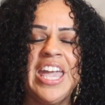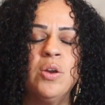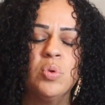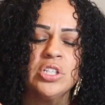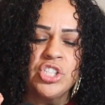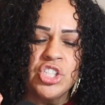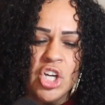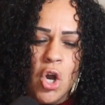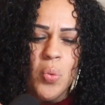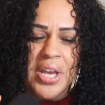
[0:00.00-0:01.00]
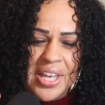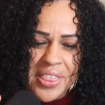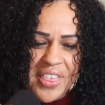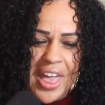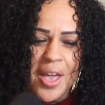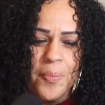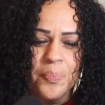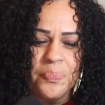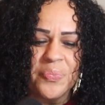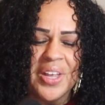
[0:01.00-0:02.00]
He was showing
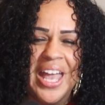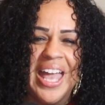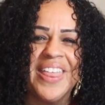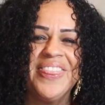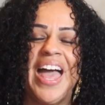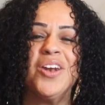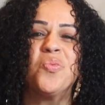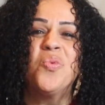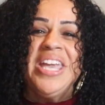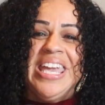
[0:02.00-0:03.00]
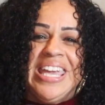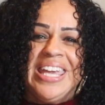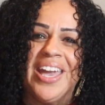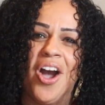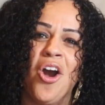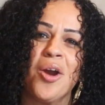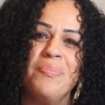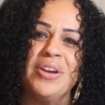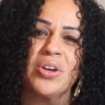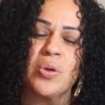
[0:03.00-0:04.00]
them that we are
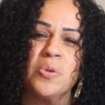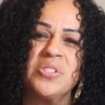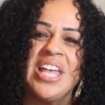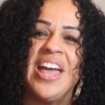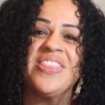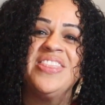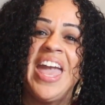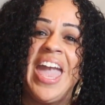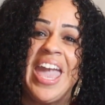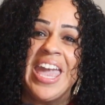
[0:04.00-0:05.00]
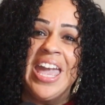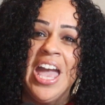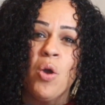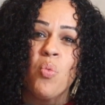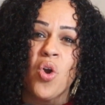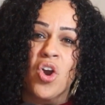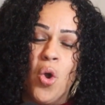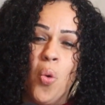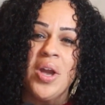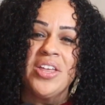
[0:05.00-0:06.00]
miracles, that they were
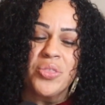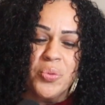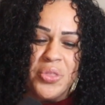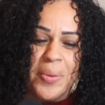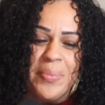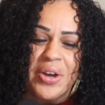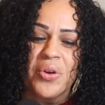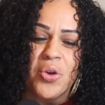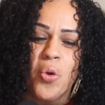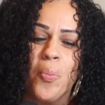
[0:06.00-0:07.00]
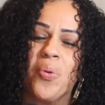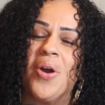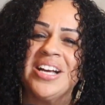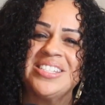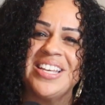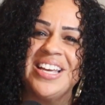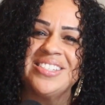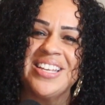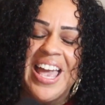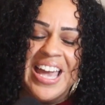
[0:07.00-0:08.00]
going through the miracle
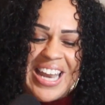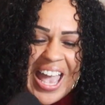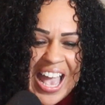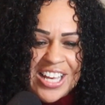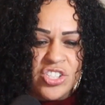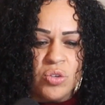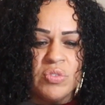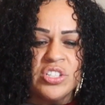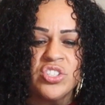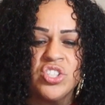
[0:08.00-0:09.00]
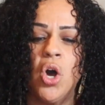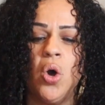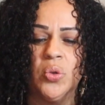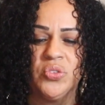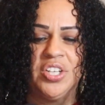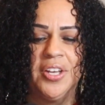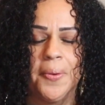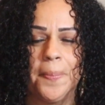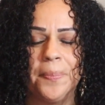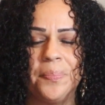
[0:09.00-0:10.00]
process. And as a result,
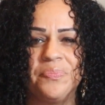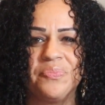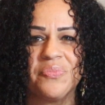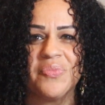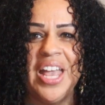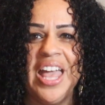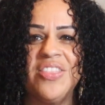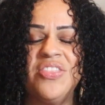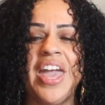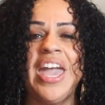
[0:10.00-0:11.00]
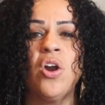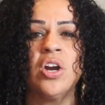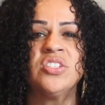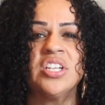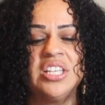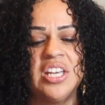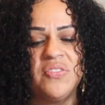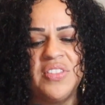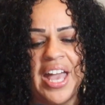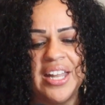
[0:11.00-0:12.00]
they are to
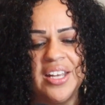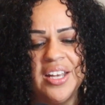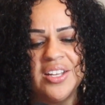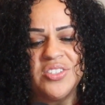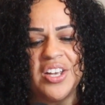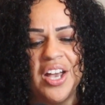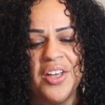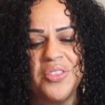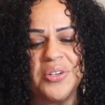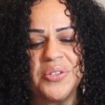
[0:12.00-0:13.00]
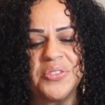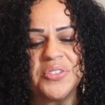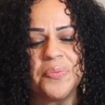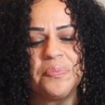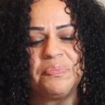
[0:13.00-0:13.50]
give that to others.